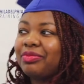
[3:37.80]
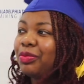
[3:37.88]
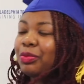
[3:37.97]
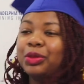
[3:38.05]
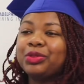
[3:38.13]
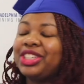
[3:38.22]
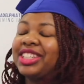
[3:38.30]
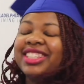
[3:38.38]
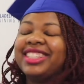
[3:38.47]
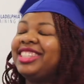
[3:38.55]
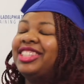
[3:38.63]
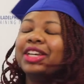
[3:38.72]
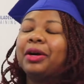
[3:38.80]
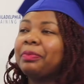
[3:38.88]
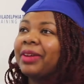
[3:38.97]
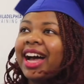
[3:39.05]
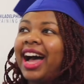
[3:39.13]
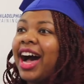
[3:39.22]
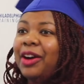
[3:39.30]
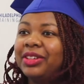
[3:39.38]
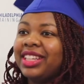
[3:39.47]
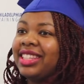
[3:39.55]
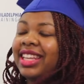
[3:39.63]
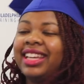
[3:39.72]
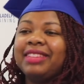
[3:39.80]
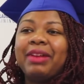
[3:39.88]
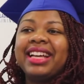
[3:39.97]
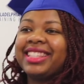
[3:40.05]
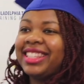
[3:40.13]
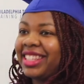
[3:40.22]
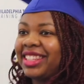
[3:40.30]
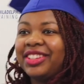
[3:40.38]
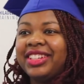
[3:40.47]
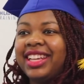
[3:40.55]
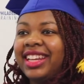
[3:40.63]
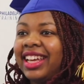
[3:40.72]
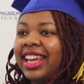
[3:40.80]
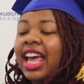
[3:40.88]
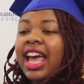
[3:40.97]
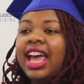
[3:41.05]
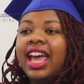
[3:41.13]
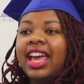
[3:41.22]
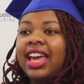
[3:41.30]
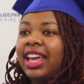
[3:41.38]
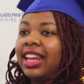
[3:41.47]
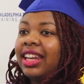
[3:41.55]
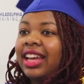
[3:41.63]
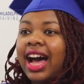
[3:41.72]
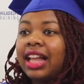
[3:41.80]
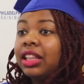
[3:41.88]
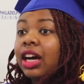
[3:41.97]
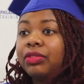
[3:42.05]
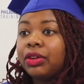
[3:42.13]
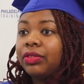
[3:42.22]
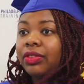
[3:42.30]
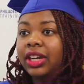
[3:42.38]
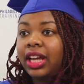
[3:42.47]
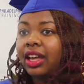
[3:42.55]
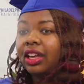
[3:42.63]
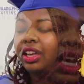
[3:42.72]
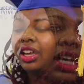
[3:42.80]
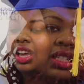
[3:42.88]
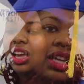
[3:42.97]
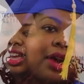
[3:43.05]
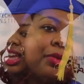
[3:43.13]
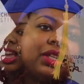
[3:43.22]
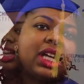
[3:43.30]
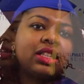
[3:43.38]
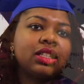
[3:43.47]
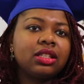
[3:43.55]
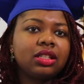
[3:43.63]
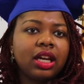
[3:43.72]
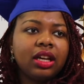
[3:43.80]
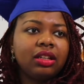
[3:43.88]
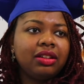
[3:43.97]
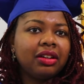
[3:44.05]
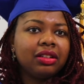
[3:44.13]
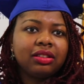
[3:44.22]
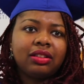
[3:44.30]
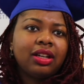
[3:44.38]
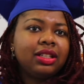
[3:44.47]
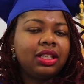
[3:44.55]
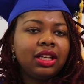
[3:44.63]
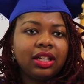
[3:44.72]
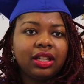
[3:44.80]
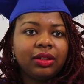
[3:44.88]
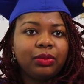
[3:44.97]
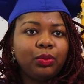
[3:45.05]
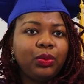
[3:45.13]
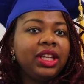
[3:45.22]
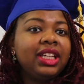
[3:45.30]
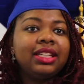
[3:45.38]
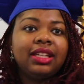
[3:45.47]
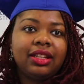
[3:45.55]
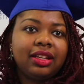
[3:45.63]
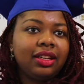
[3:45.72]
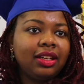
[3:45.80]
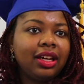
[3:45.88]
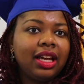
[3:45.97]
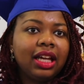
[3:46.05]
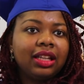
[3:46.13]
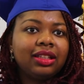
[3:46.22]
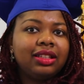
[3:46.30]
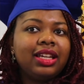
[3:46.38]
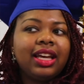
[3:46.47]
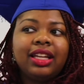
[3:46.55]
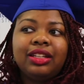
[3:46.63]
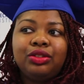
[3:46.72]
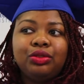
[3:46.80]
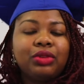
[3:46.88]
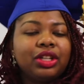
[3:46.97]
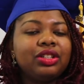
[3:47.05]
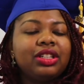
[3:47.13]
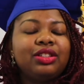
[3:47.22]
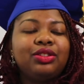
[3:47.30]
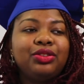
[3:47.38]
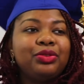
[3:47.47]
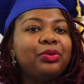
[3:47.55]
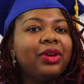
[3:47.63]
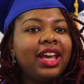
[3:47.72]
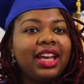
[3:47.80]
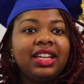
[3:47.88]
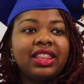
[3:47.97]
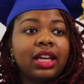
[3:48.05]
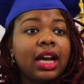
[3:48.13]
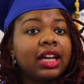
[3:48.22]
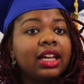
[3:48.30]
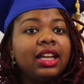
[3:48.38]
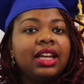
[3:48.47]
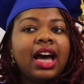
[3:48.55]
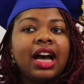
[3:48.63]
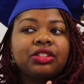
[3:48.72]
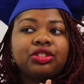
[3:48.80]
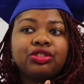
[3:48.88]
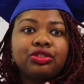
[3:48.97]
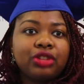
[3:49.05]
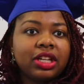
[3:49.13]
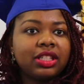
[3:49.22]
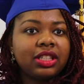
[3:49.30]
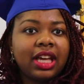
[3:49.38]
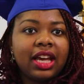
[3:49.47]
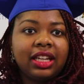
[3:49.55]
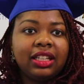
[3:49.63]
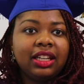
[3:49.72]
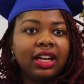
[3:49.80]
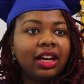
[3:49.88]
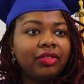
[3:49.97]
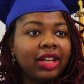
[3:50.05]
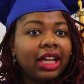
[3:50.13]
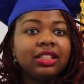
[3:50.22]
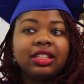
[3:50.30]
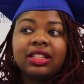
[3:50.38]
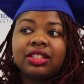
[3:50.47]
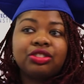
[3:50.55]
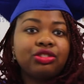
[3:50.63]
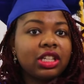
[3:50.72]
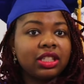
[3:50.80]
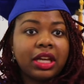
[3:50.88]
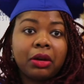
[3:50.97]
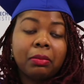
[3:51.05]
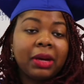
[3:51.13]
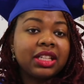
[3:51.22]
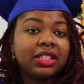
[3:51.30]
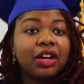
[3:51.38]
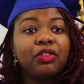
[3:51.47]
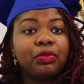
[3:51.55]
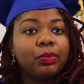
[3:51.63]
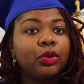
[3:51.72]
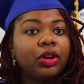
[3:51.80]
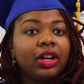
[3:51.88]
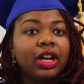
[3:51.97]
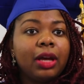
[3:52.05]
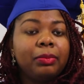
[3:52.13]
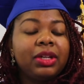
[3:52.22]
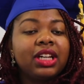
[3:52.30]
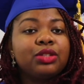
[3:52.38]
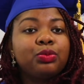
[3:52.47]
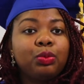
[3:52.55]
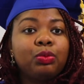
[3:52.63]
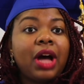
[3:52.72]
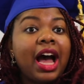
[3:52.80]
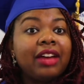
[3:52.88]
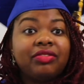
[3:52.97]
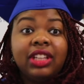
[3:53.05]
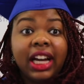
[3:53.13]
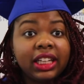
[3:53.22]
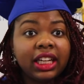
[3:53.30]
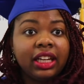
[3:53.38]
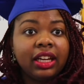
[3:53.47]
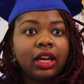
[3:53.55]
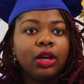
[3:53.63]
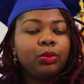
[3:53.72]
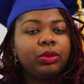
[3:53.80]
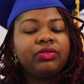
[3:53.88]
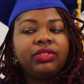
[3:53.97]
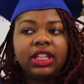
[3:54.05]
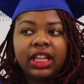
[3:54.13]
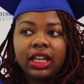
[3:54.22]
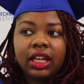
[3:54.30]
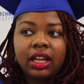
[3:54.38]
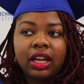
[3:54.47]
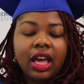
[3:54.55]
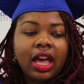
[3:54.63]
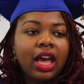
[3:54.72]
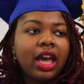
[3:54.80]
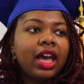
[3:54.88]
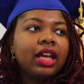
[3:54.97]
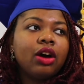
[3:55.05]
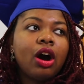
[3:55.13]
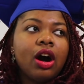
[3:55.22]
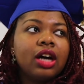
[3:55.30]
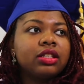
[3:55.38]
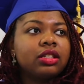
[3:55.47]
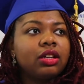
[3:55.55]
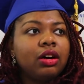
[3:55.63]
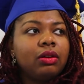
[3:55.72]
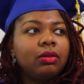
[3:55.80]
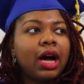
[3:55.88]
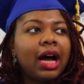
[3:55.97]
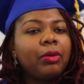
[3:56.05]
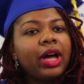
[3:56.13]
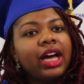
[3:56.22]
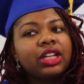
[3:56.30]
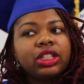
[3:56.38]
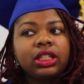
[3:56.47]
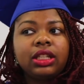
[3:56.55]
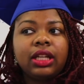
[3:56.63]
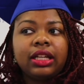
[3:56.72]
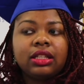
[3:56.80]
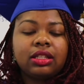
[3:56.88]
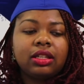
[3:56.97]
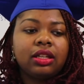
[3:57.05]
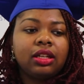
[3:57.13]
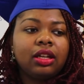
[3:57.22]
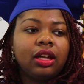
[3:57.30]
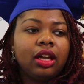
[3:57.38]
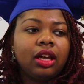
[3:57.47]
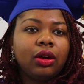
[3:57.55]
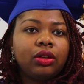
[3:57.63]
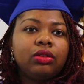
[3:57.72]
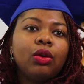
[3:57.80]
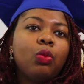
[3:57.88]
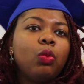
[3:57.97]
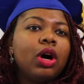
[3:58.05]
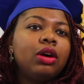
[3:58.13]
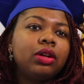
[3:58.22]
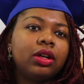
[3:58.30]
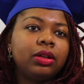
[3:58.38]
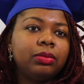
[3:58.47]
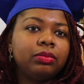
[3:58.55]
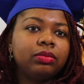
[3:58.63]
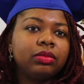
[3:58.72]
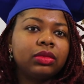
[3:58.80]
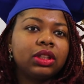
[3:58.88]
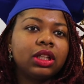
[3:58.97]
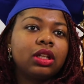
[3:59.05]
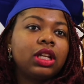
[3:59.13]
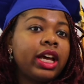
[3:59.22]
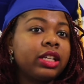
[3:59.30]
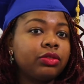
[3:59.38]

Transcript: will just jump out and say, my sister did it, and I love her for that. I would like to say, y'all did it. We did it. And you can do anything. I cannot stress that enough. And I need to stress that on myself more, because I've done it. We did it. And also, I would actually like to, welcome class of